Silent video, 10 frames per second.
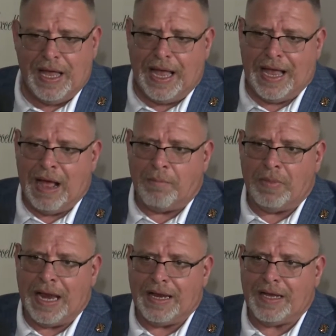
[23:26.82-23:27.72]
And I'm
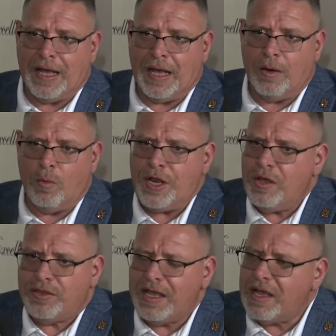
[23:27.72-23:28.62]
like, uh, what do
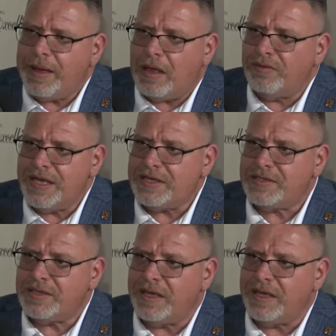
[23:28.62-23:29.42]
you think about this?